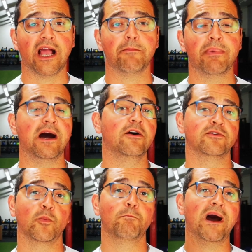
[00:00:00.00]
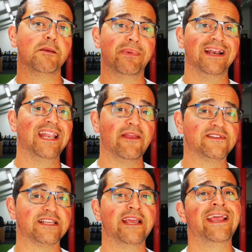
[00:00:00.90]
about barbell
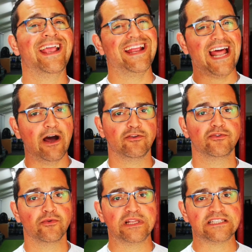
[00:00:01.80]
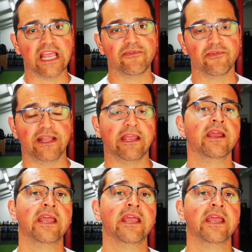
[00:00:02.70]
lifts and how to do it safely.